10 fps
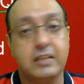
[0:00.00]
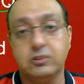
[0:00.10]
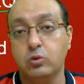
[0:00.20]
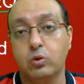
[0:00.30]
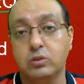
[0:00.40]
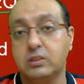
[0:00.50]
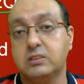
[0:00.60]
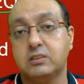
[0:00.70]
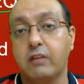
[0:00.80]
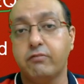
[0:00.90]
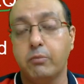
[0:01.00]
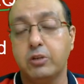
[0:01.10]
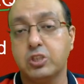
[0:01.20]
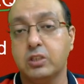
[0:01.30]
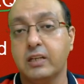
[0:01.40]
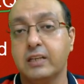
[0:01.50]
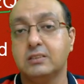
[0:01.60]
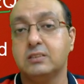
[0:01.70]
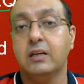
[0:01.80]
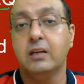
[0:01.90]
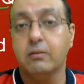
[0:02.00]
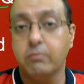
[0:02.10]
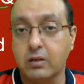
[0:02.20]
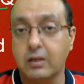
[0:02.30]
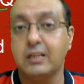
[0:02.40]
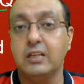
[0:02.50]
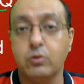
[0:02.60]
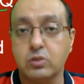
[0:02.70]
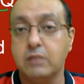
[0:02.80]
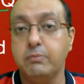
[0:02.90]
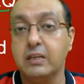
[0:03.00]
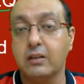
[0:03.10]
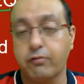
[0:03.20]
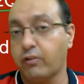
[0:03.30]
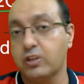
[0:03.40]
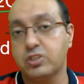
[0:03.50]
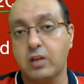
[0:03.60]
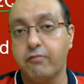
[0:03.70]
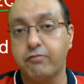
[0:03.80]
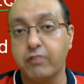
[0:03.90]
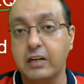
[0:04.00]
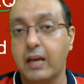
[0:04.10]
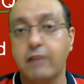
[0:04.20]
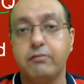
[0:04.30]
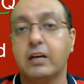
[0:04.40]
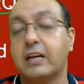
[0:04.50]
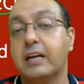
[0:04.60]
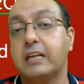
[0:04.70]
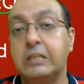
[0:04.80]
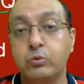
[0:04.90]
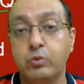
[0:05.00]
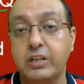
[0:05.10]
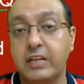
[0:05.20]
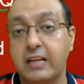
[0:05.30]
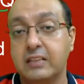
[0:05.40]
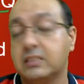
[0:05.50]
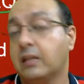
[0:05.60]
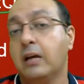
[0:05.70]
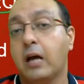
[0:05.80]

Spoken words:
As you know, this information is continuously being refreshed every day. We are getting new details